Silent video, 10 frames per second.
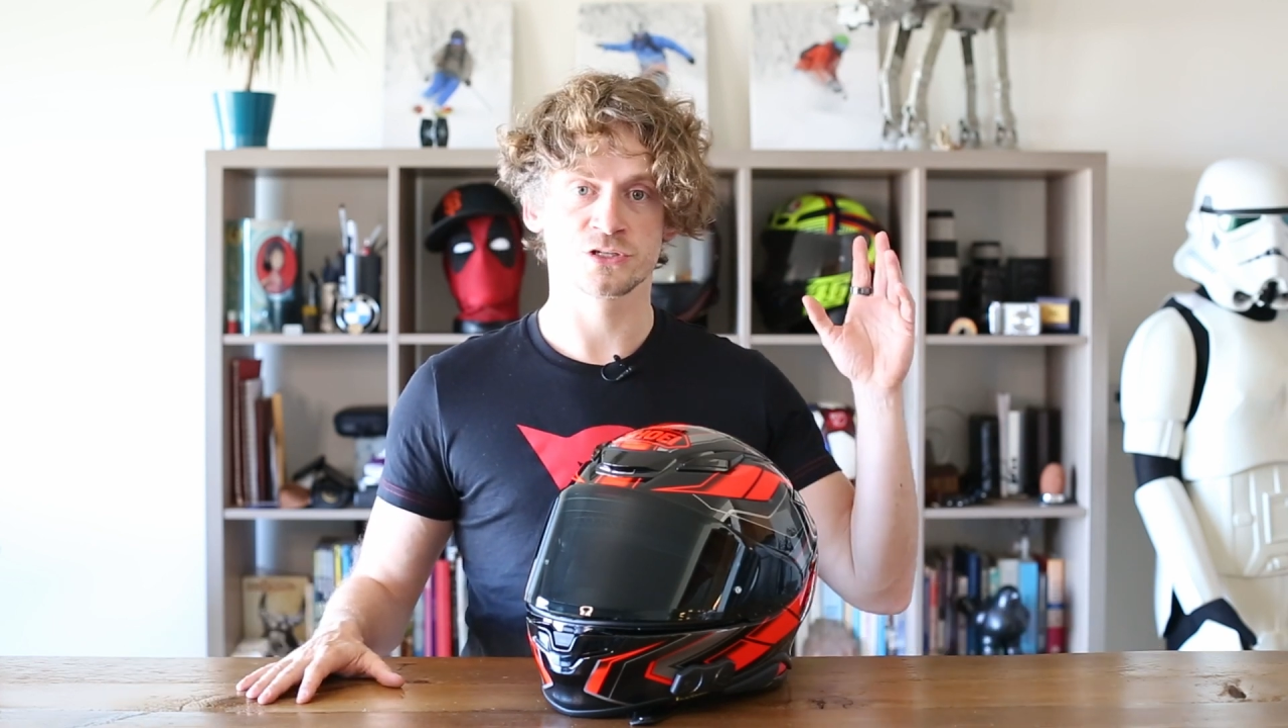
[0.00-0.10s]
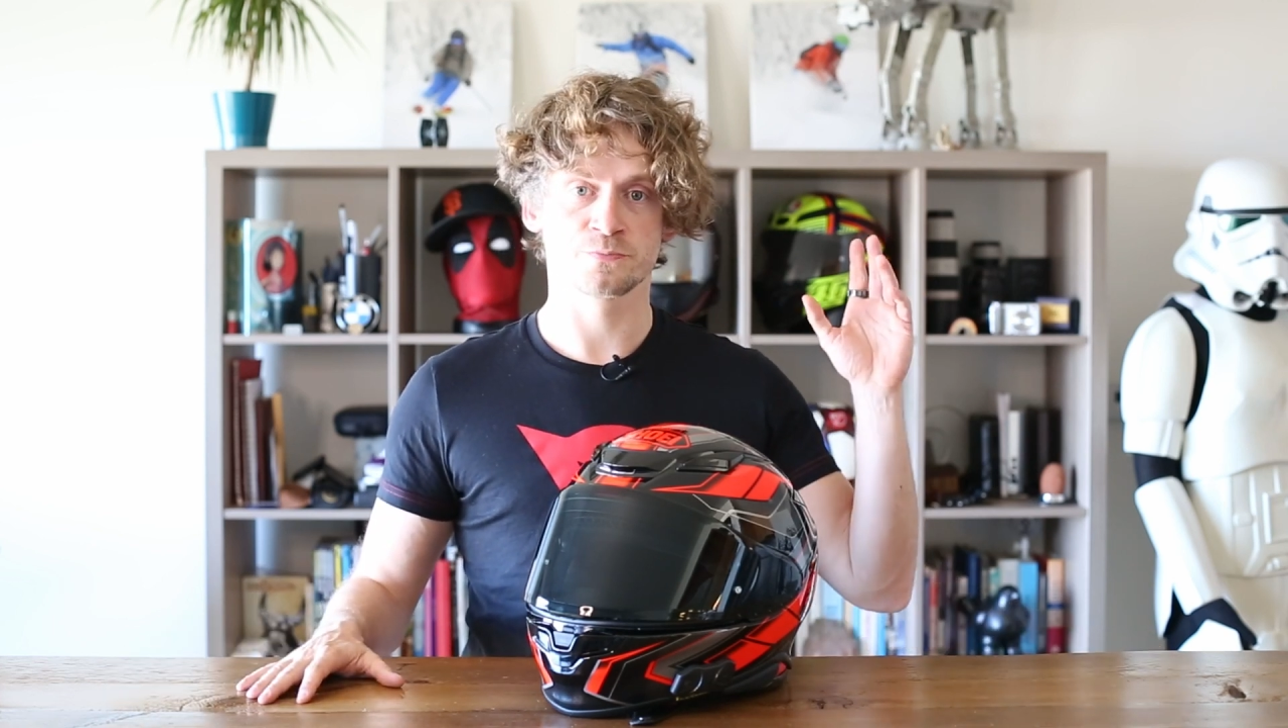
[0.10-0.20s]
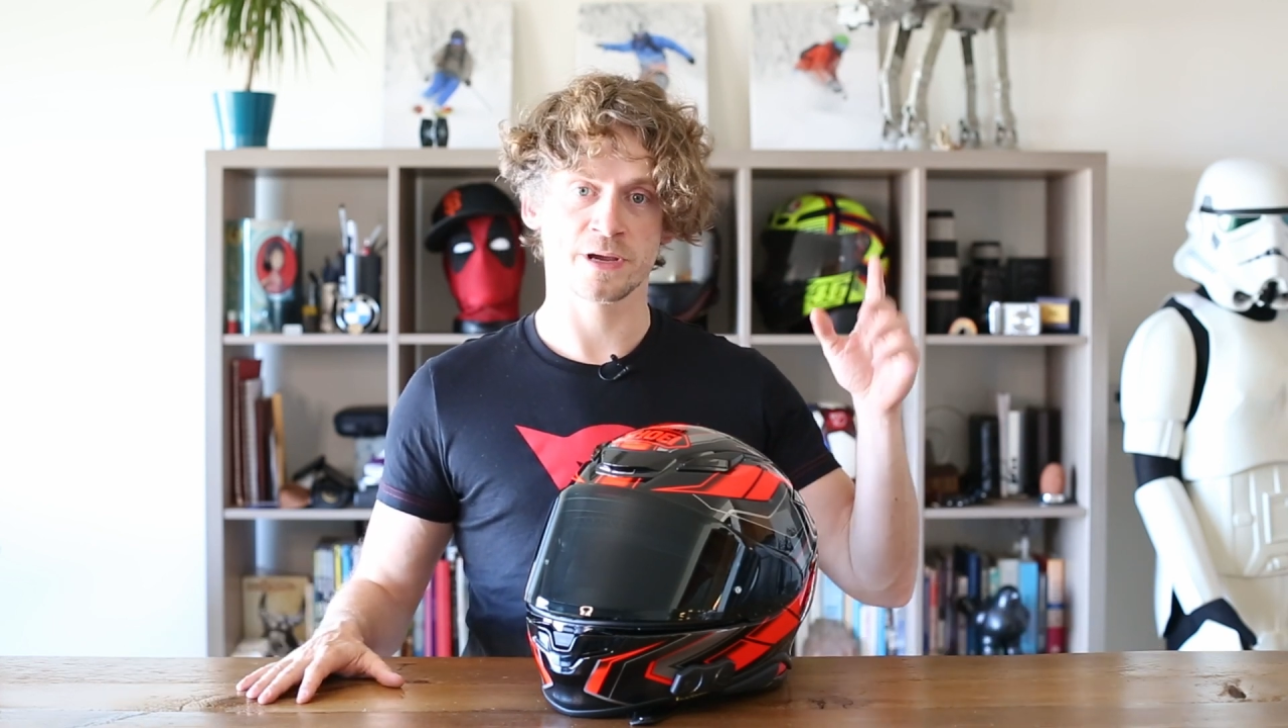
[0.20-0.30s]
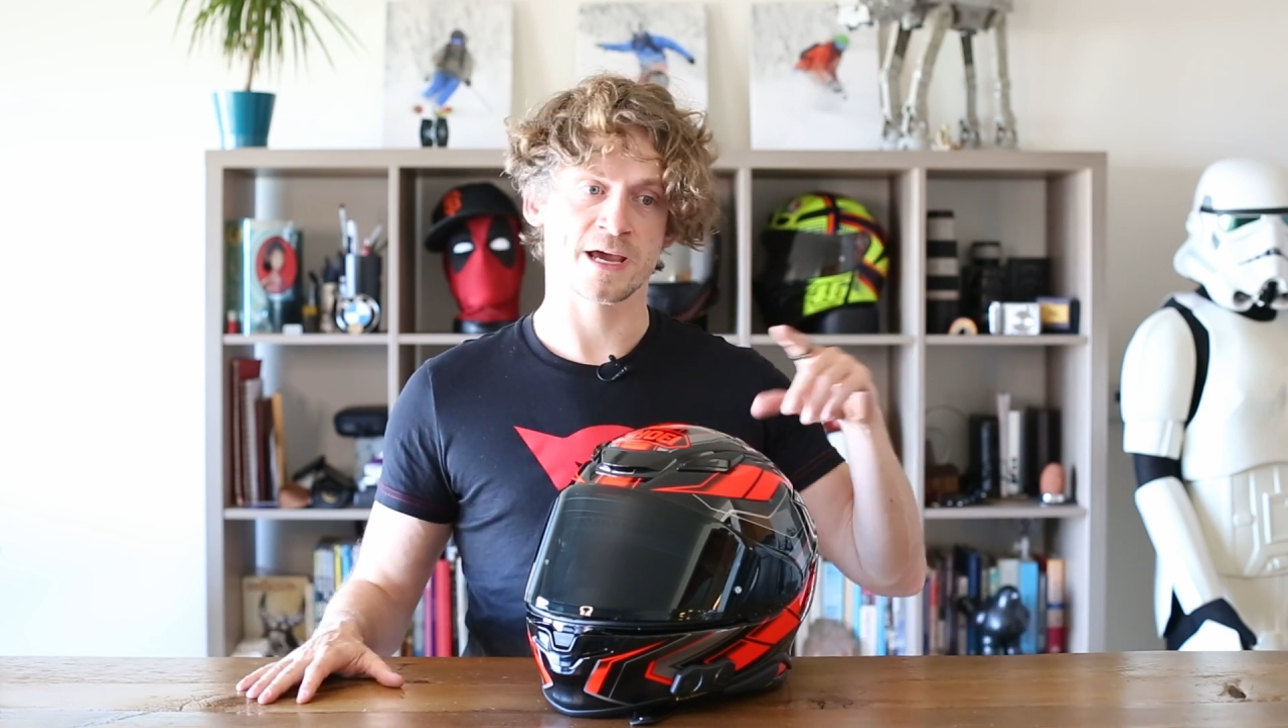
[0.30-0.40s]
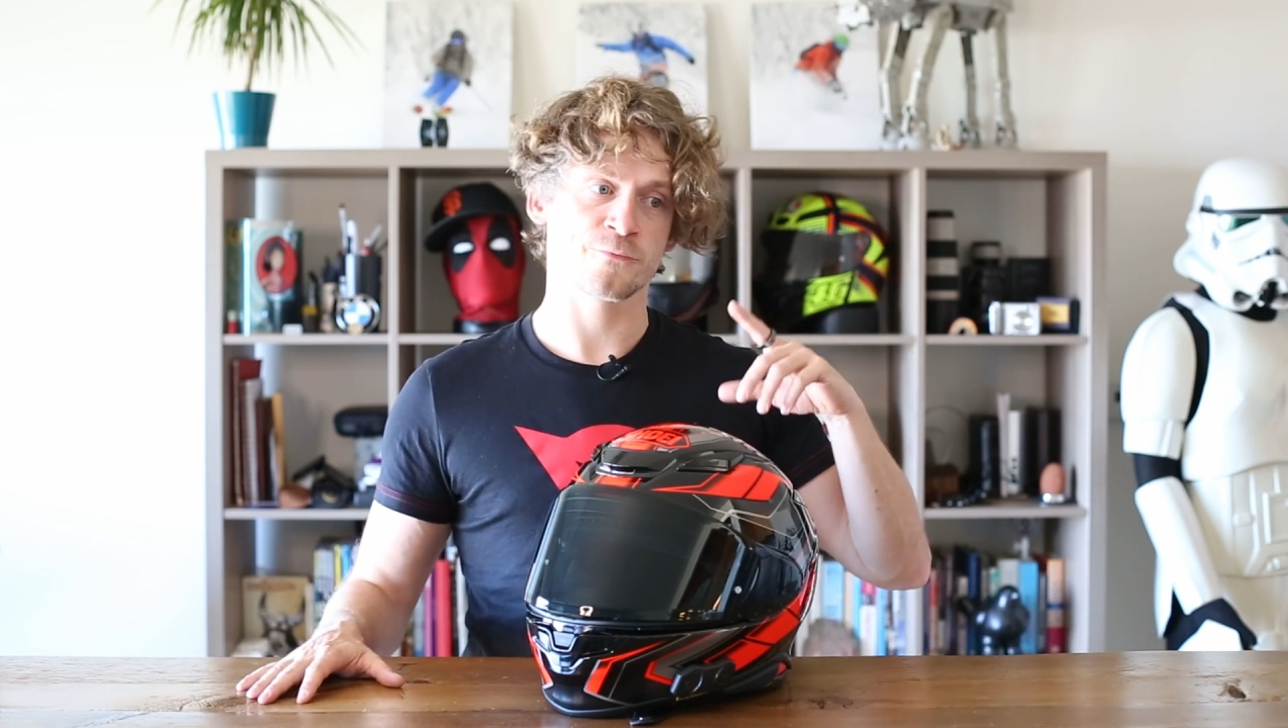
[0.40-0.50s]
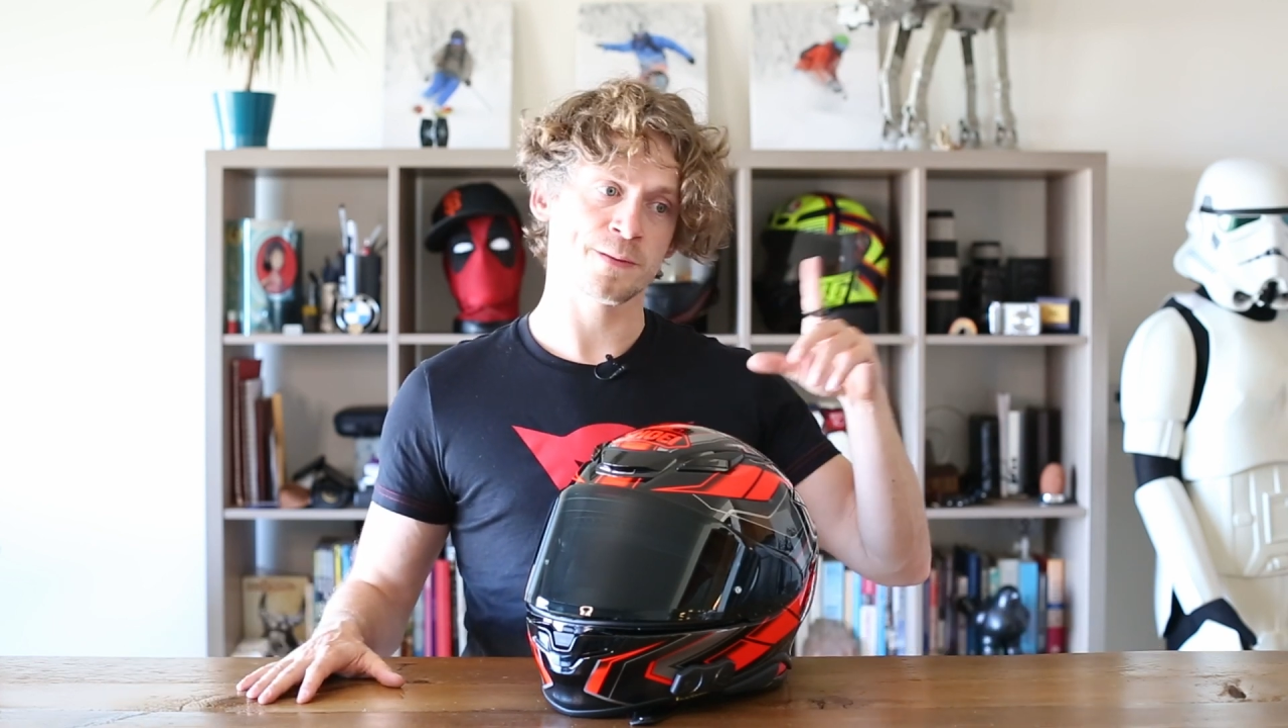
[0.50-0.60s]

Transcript: Japan